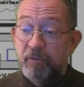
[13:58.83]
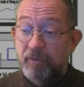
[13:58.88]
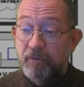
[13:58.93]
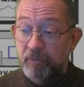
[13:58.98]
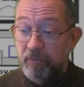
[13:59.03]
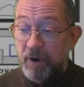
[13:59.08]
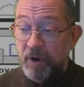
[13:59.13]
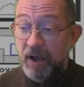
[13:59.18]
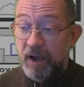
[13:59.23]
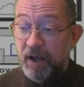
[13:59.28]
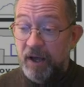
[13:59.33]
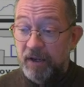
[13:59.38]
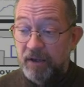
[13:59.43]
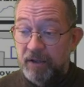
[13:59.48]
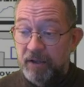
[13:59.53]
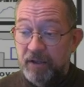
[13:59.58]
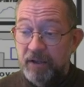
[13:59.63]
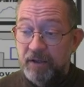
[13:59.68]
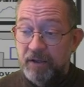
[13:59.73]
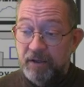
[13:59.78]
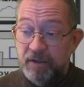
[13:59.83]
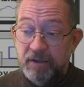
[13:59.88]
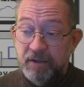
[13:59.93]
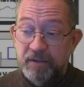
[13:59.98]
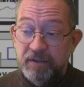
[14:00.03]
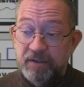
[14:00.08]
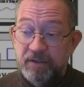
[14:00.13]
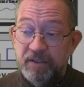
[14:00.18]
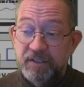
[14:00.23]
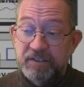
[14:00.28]
While
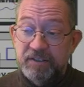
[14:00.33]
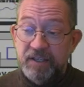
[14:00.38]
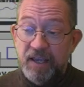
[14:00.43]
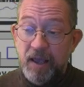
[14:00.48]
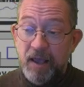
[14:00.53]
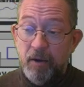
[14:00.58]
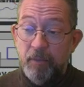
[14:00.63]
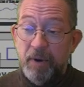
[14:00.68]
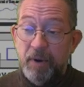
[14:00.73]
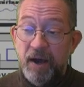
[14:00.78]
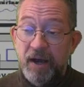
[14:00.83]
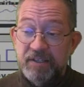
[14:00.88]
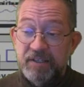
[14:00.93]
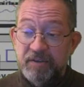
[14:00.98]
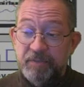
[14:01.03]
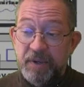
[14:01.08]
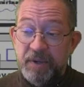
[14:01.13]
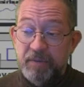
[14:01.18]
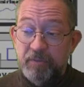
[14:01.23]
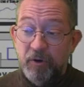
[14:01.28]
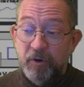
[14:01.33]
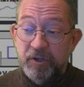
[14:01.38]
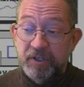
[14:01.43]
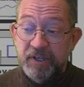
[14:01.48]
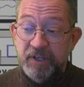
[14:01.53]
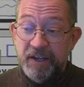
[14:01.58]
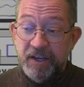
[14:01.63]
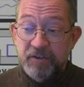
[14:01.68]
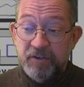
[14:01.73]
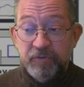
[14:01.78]
the scale bar is a bit more
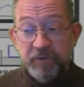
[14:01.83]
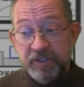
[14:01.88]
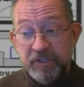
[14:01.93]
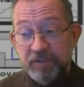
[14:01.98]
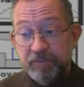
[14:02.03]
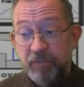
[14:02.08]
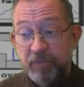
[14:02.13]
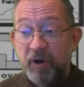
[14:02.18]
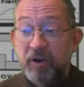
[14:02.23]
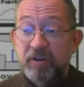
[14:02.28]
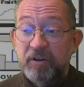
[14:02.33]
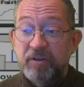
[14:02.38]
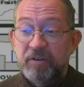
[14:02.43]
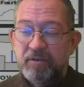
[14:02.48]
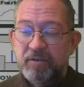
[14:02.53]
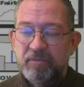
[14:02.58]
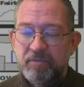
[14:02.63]
dangerous, but